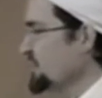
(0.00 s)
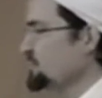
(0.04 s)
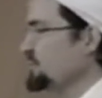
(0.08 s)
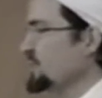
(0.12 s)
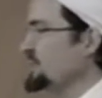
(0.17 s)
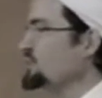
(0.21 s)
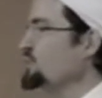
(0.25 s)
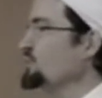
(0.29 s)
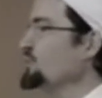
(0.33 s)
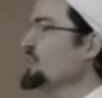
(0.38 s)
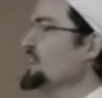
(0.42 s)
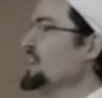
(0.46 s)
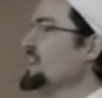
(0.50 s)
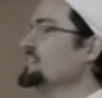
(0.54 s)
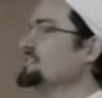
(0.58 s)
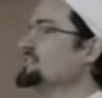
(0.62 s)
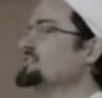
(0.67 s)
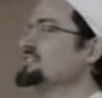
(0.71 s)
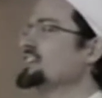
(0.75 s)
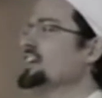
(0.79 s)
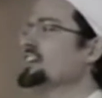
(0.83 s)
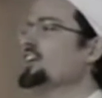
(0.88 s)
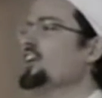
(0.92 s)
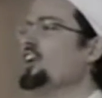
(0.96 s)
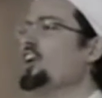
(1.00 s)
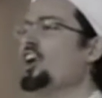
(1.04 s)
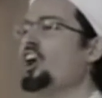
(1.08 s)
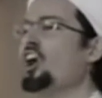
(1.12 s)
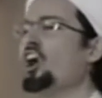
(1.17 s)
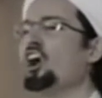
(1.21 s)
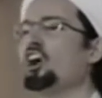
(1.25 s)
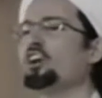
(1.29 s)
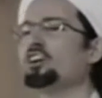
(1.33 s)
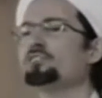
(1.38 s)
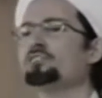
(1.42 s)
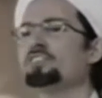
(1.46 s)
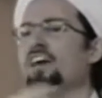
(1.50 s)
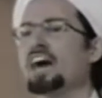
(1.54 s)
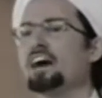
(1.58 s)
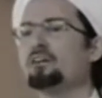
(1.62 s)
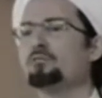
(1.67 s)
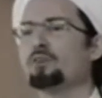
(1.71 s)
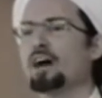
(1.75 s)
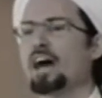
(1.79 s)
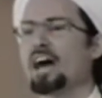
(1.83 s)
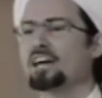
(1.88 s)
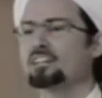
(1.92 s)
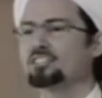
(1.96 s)
But you can understand all of
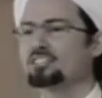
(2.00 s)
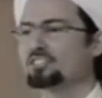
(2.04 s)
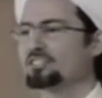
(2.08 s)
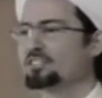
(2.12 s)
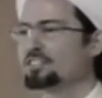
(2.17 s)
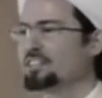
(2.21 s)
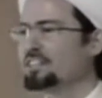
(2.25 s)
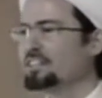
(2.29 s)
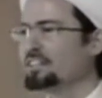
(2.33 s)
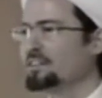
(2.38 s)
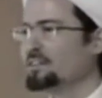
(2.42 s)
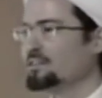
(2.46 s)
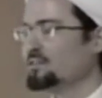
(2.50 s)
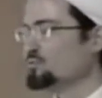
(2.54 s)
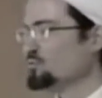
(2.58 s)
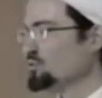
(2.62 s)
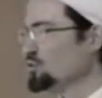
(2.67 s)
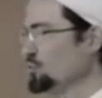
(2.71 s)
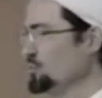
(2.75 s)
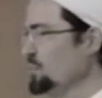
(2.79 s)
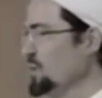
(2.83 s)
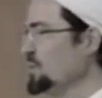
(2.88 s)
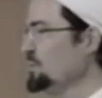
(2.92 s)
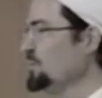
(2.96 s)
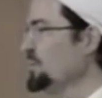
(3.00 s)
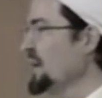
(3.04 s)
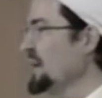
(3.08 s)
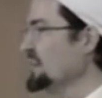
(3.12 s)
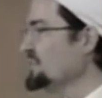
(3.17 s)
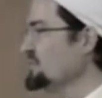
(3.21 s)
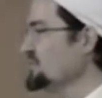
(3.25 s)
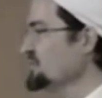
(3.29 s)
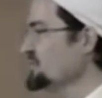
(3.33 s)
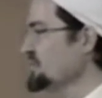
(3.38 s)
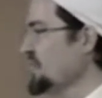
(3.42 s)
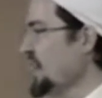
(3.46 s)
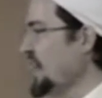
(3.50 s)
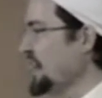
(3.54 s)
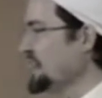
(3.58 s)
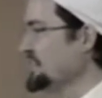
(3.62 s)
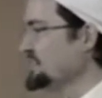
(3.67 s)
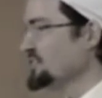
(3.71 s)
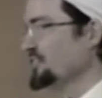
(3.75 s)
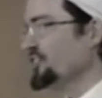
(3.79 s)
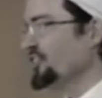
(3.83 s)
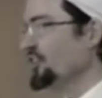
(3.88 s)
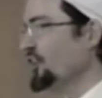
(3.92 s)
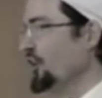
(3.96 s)
that rationally. Do people
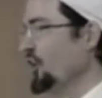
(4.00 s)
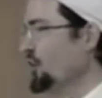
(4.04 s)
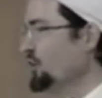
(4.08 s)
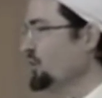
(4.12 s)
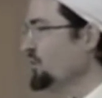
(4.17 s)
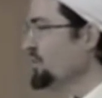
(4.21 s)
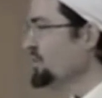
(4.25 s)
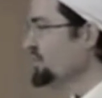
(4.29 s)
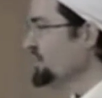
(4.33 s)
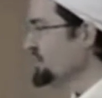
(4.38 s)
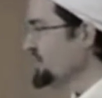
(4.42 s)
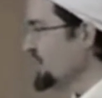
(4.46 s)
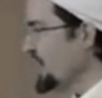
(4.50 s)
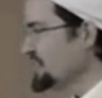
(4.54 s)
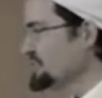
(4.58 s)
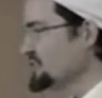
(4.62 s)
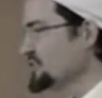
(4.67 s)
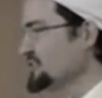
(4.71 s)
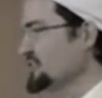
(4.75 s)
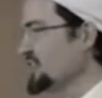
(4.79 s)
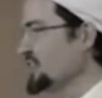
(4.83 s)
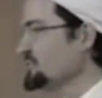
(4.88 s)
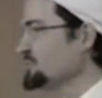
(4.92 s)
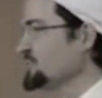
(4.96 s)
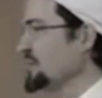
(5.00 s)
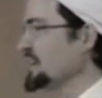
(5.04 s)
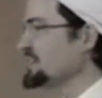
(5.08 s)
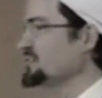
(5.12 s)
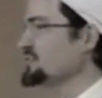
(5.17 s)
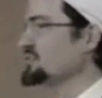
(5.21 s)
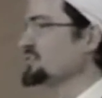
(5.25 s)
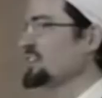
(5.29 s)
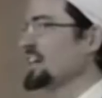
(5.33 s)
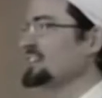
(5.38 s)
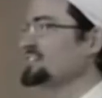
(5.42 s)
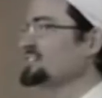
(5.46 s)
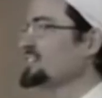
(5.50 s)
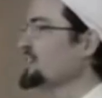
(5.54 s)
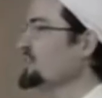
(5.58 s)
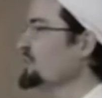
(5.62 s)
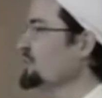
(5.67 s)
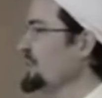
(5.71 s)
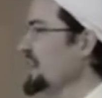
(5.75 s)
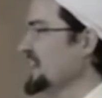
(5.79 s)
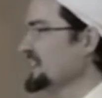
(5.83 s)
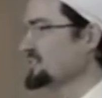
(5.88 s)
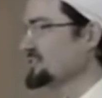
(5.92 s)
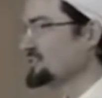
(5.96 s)
exercise? No. The doctor tells them to exercise, they
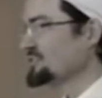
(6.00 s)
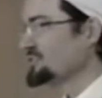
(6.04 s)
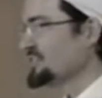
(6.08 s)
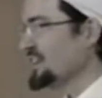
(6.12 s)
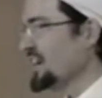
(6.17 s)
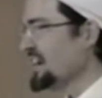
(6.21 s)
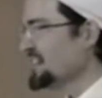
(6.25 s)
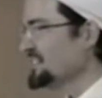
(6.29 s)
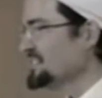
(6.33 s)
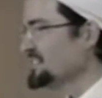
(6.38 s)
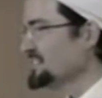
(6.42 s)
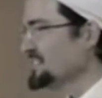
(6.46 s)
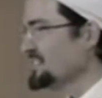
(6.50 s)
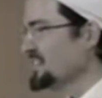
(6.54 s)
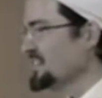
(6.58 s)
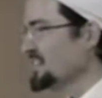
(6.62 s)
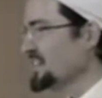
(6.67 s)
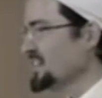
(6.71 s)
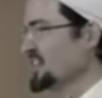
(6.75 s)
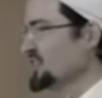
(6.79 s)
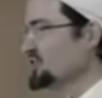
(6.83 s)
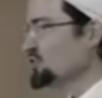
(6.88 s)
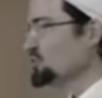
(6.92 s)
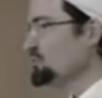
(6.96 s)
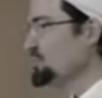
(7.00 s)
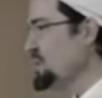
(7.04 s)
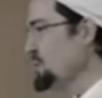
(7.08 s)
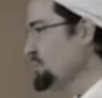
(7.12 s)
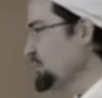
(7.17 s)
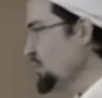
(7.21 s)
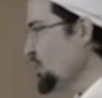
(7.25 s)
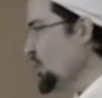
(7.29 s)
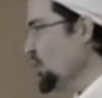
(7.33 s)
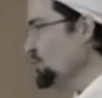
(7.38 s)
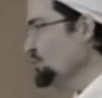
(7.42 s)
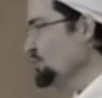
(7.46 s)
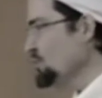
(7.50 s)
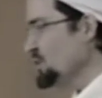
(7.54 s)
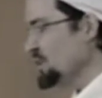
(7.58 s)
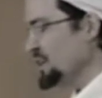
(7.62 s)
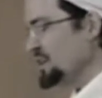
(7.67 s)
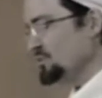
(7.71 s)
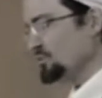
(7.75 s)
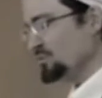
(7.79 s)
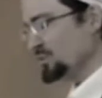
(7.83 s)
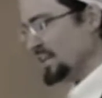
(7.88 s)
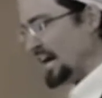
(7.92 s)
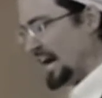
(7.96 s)
don't exercise. Do people
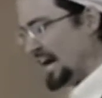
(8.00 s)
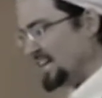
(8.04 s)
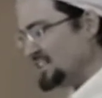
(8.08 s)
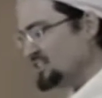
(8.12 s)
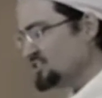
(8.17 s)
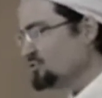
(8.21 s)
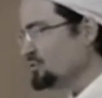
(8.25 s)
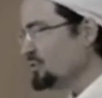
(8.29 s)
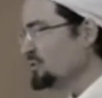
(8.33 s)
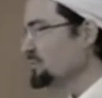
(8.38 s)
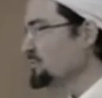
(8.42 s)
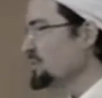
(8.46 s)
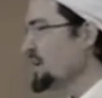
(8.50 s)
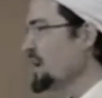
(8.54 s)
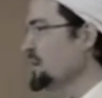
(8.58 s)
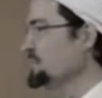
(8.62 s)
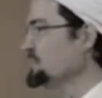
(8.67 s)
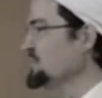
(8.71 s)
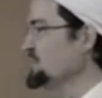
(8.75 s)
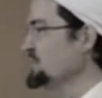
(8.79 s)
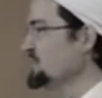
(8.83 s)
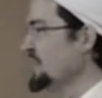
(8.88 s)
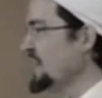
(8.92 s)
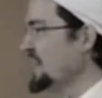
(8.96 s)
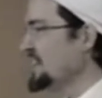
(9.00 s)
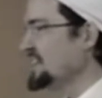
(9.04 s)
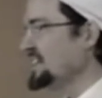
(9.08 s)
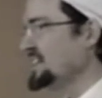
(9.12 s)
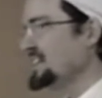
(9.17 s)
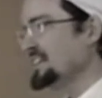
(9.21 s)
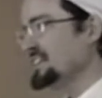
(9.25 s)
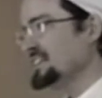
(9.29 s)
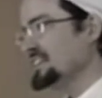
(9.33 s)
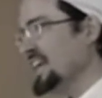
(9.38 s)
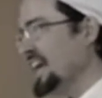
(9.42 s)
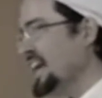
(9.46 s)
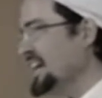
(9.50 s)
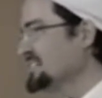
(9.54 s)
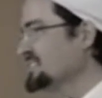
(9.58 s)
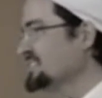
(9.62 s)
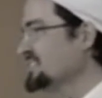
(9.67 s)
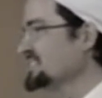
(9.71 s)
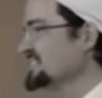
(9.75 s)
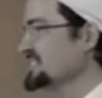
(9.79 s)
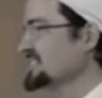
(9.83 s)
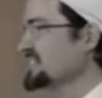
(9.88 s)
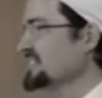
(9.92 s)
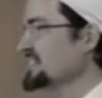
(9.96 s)
overeat when the ice cream comes? Do they eat it?
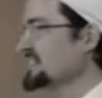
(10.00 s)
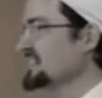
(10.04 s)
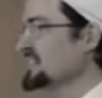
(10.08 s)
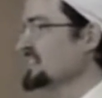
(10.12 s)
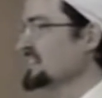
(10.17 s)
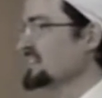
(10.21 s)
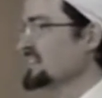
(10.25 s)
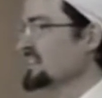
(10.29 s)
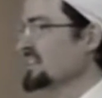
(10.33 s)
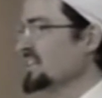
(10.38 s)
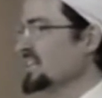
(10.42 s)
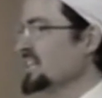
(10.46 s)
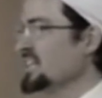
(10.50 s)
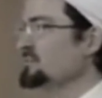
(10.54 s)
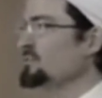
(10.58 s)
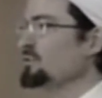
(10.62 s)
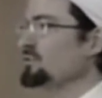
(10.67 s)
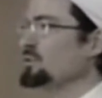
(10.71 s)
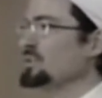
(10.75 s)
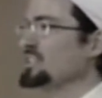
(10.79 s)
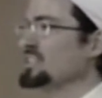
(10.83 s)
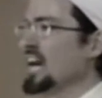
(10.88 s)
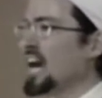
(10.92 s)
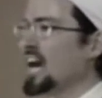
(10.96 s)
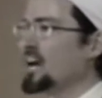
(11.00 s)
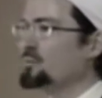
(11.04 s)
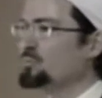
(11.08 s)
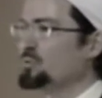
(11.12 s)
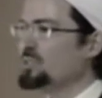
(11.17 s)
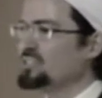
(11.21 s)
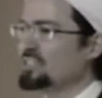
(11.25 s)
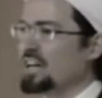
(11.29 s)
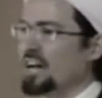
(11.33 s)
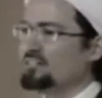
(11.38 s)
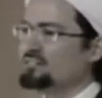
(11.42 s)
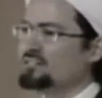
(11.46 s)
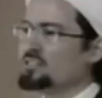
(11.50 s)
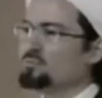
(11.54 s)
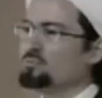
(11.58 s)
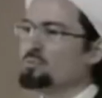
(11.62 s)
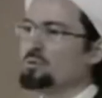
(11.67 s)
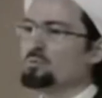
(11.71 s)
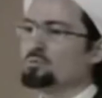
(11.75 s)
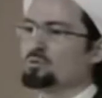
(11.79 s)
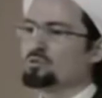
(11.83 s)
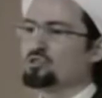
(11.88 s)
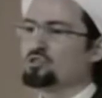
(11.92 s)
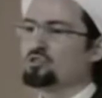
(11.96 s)
Yes. Even with diabetes, I've seen
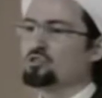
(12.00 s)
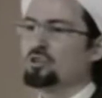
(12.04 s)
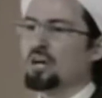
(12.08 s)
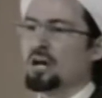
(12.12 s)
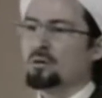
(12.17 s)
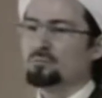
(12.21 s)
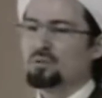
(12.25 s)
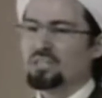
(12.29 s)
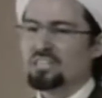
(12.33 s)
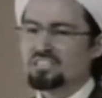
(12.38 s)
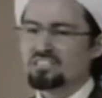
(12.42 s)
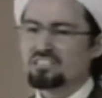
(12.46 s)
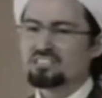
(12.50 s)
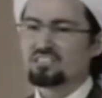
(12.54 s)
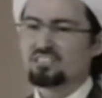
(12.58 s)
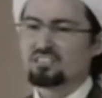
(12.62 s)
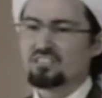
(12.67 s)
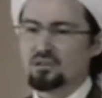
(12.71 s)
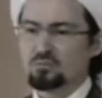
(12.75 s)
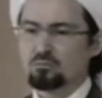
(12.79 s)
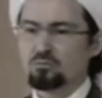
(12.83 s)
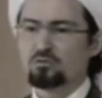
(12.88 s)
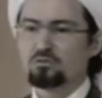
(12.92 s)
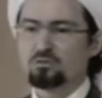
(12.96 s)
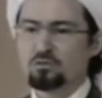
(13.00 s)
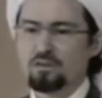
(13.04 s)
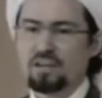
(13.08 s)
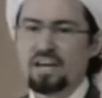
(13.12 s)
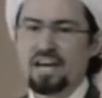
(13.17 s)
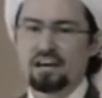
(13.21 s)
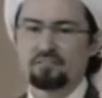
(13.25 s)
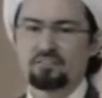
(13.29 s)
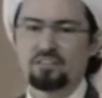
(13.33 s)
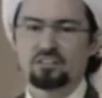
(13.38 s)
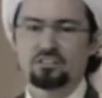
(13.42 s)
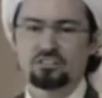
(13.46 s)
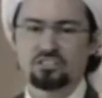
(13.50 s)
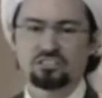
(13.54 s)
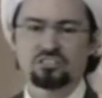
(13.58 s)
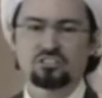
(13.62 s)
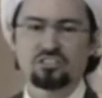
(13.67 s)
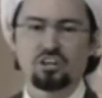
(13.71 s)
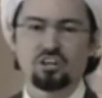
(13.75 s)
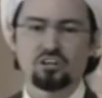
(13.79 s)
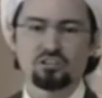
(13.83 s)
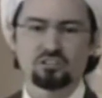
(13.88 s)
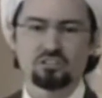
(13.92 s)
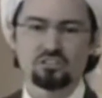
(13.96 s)
people shoot up insulin before they have their
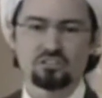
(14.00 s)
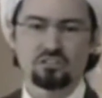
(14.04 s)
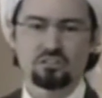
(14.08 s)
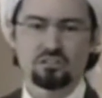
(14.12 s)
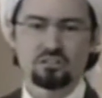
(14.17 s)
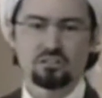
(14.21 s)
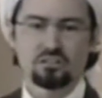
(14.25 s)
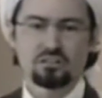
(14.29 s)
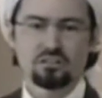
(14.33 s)
dessert.